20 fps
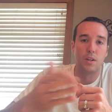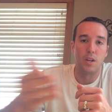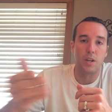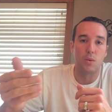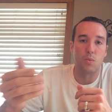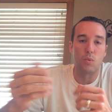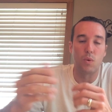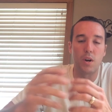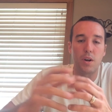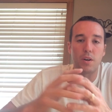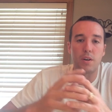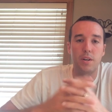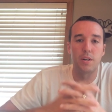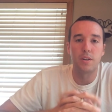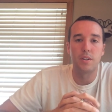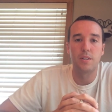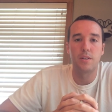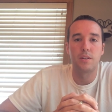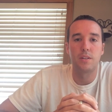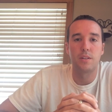and
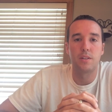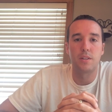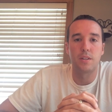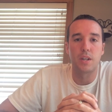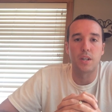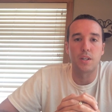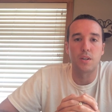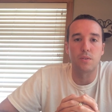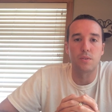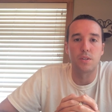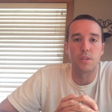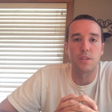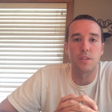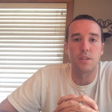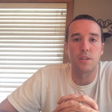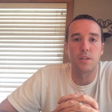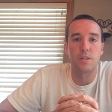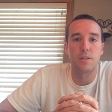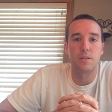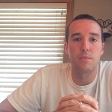wiring that goes to
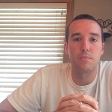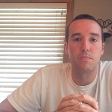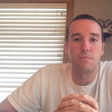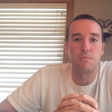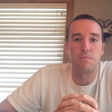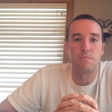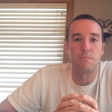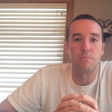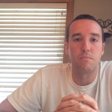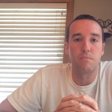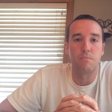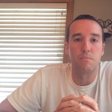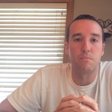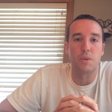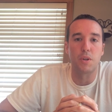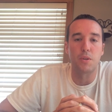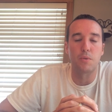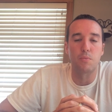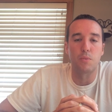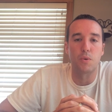the
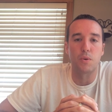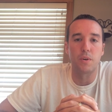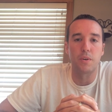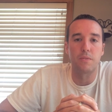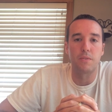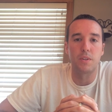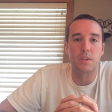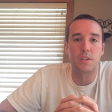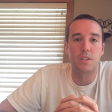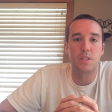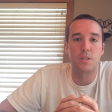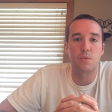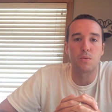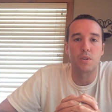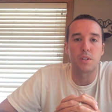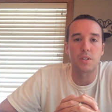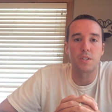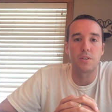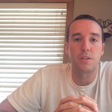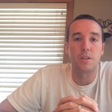motherboard of the
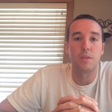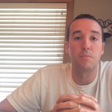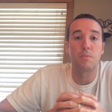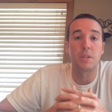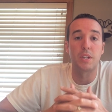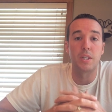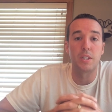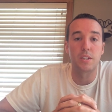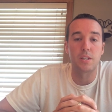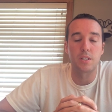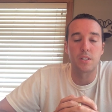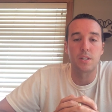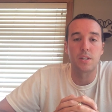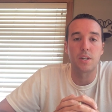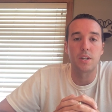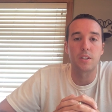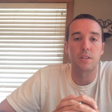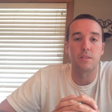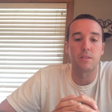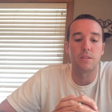dishwasher and begins the
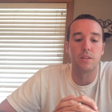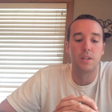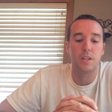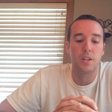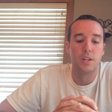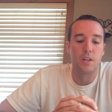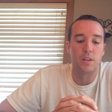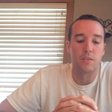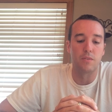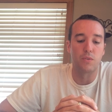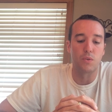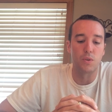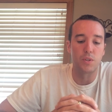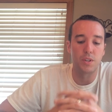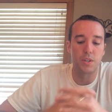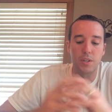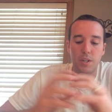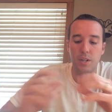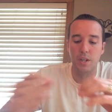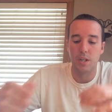cycle.
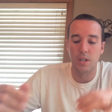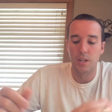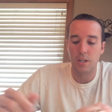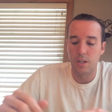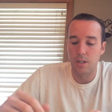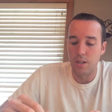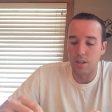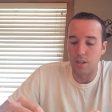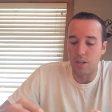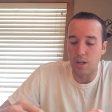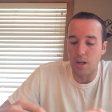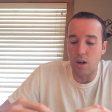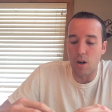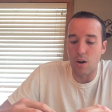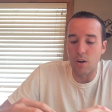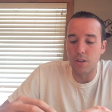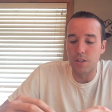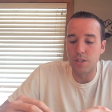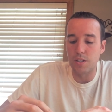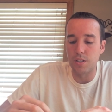Unfortunately, uh,
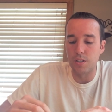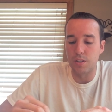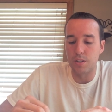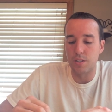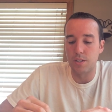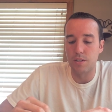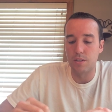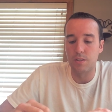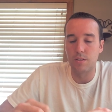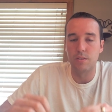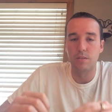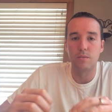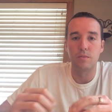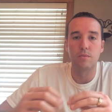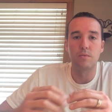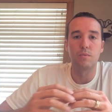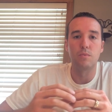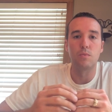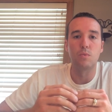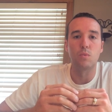ours is
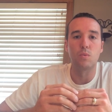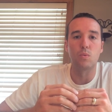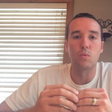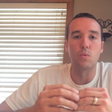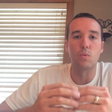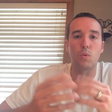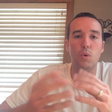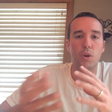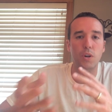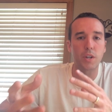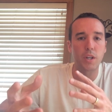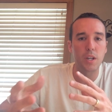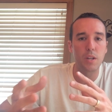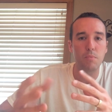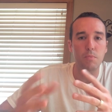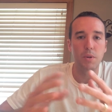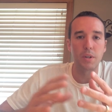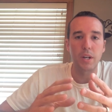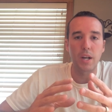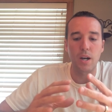
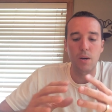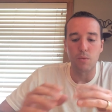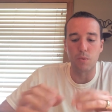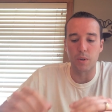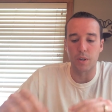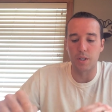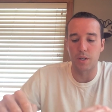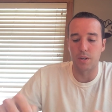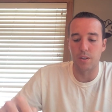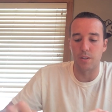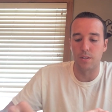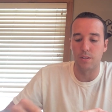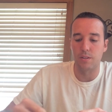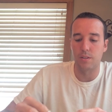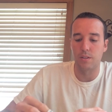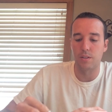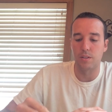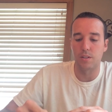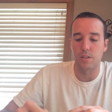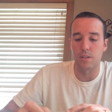working but not working.
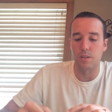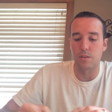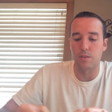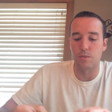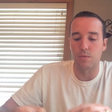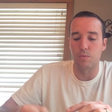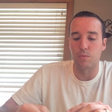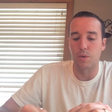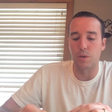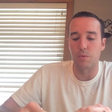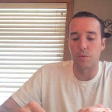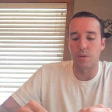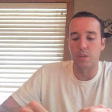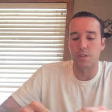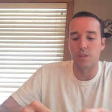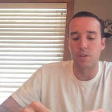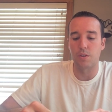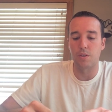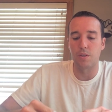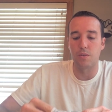So what I want
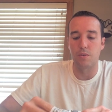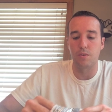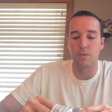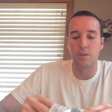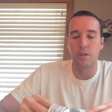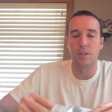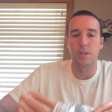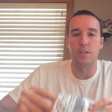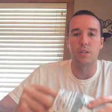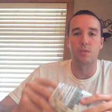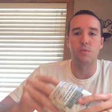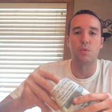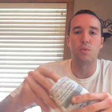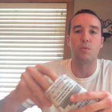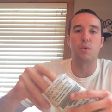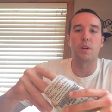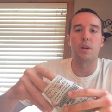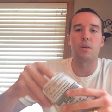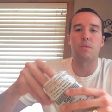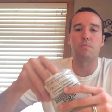to show you is we
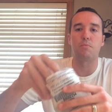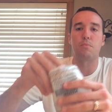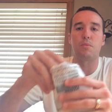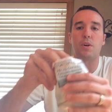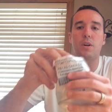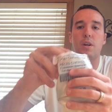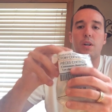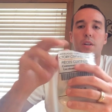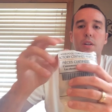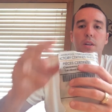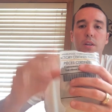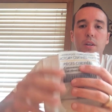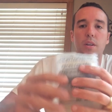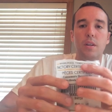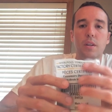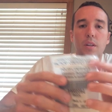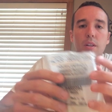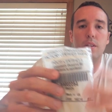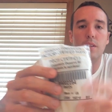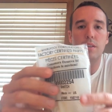went out and bought
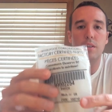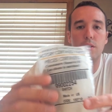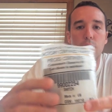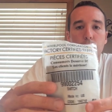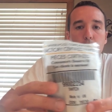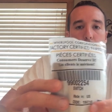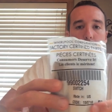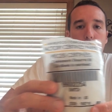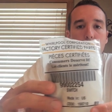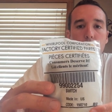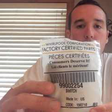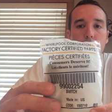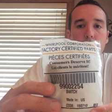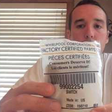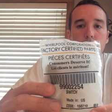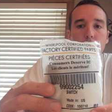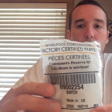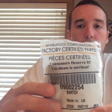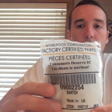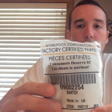the new part
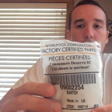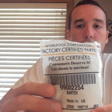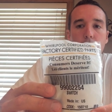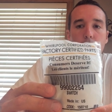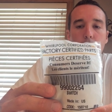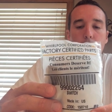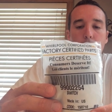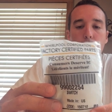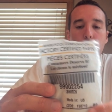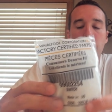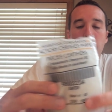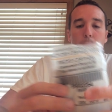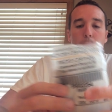Okay,